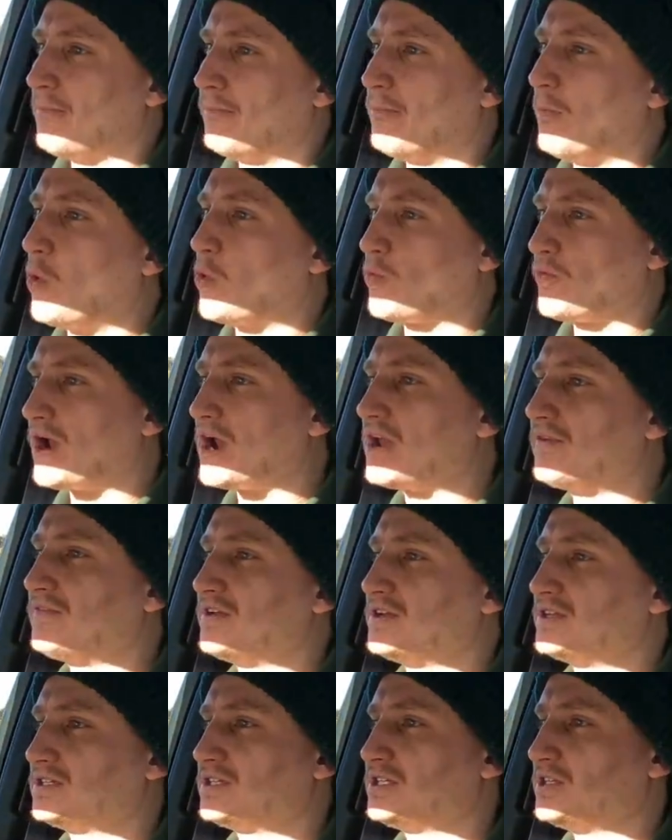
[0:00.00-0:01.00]
more
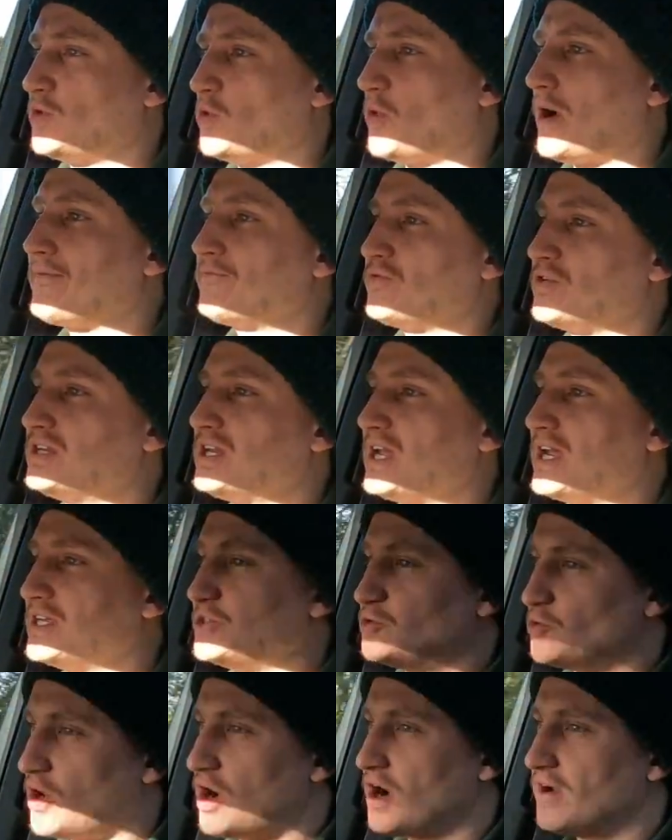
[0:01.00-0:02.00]
relevant to your everyday
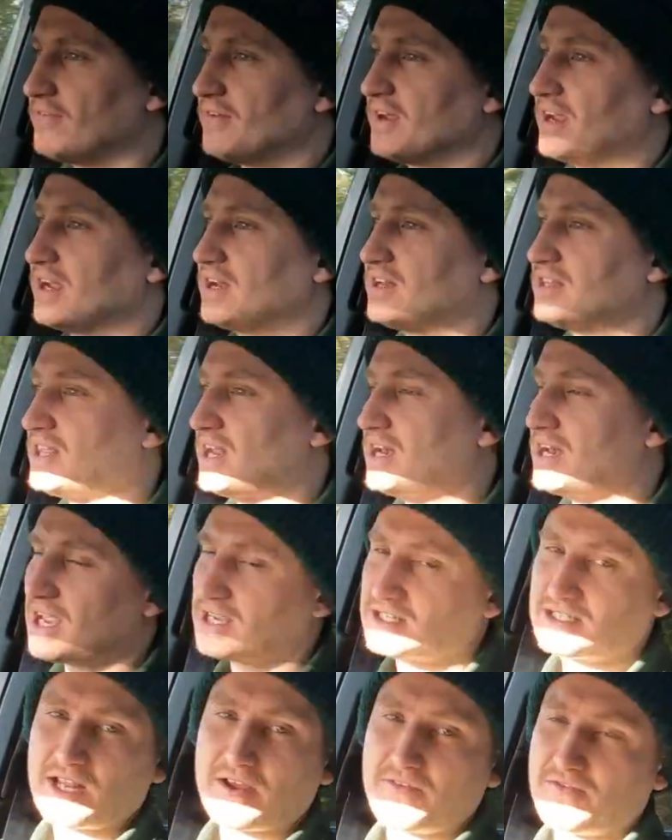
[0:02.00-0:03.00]
driving, then
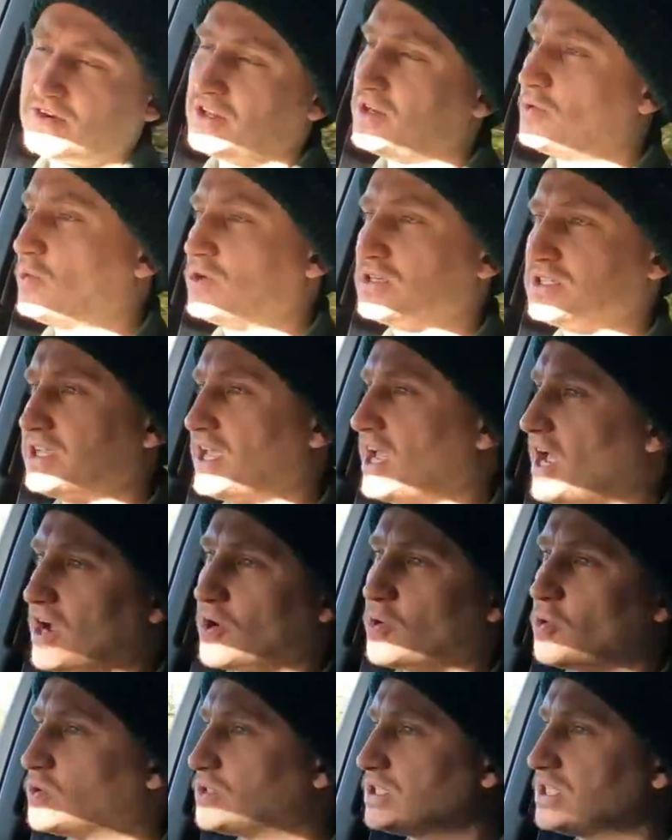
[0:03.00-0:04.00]
that's definitely the one to get.
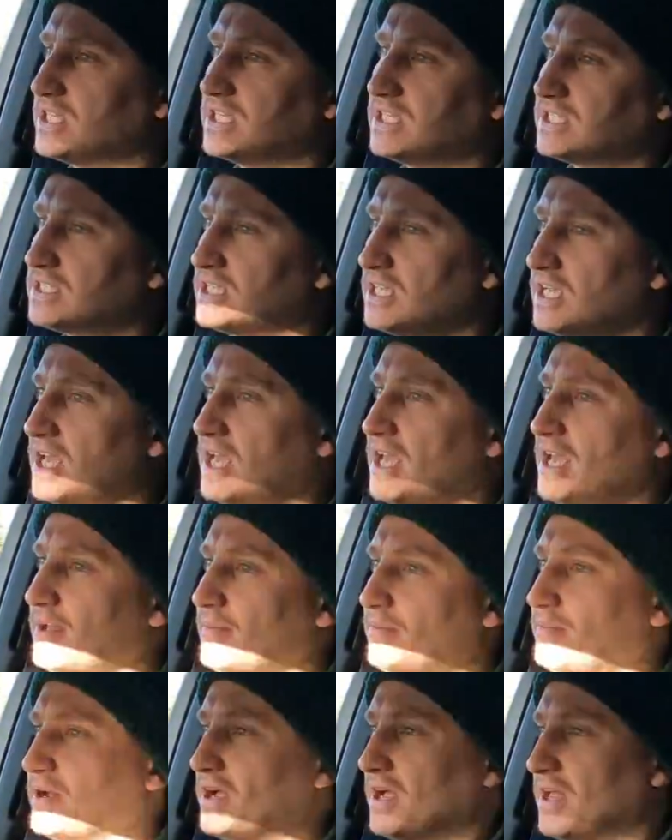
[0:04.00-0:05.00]
Of course it is.
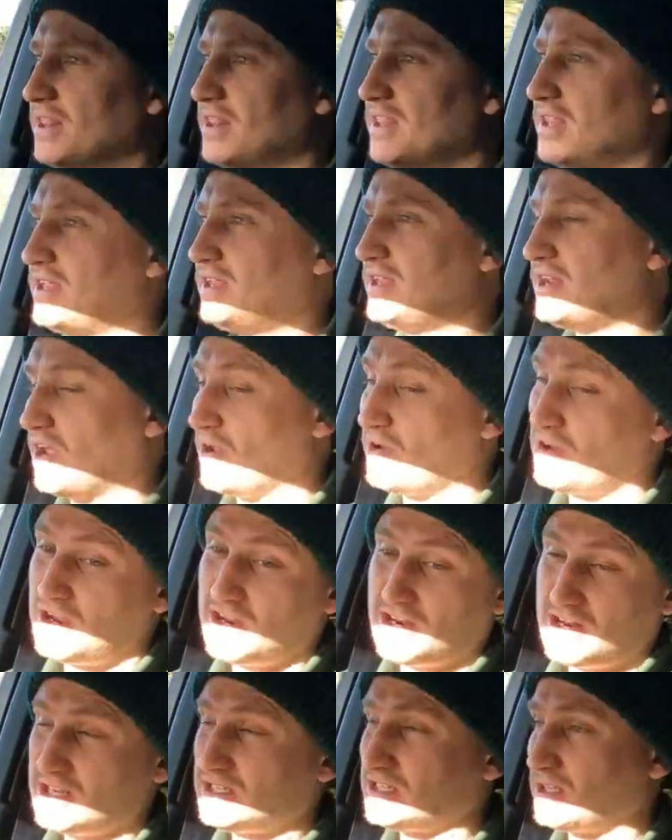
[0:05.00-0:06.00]
But you know,
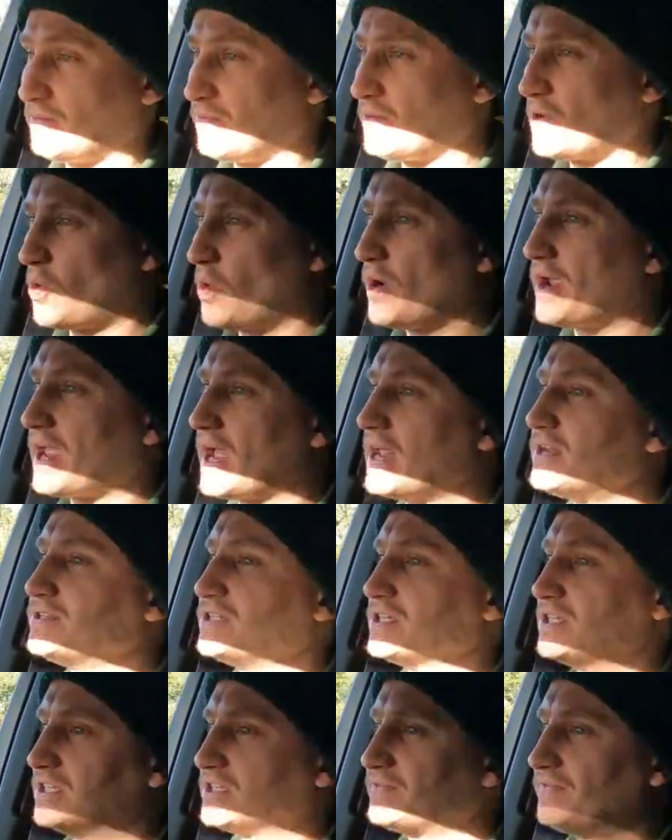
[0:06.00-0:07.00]
it is a quick
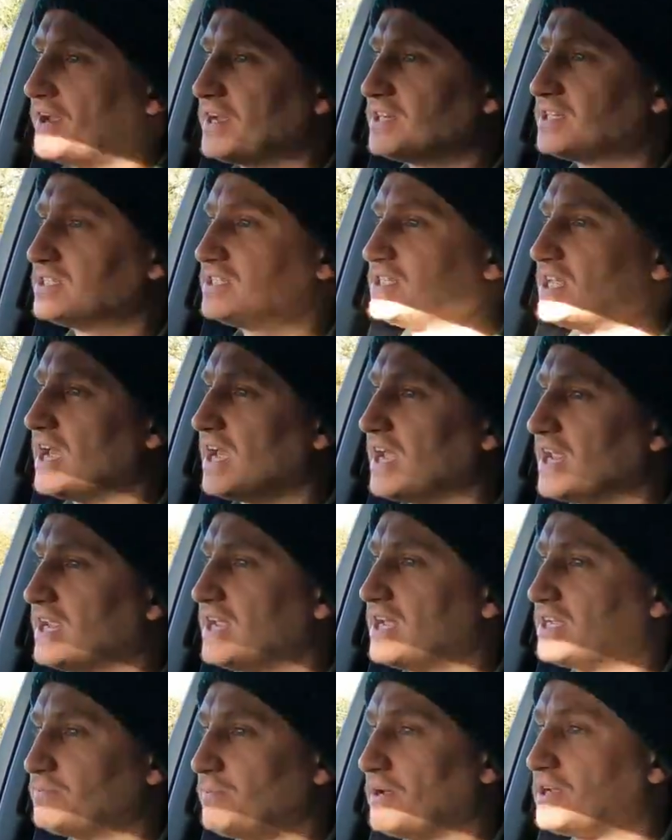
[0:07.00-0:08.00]
engine, it's fair to
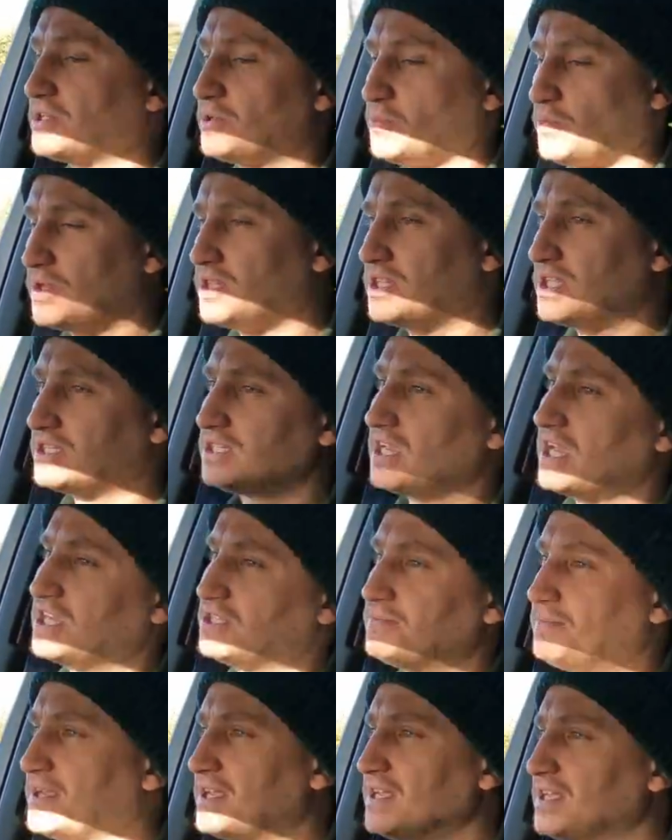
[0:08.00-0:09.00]
say, especially with this
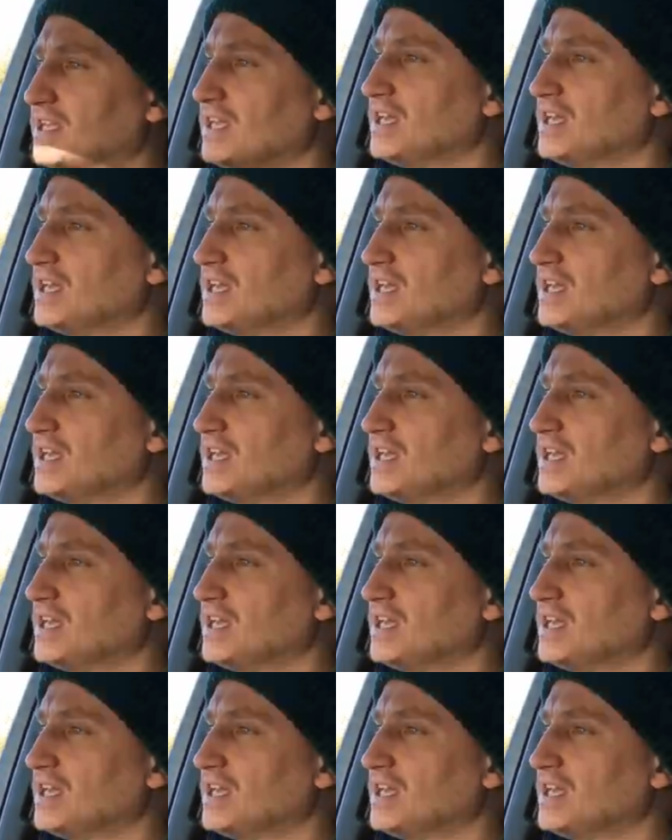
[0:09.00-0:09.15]
8-speed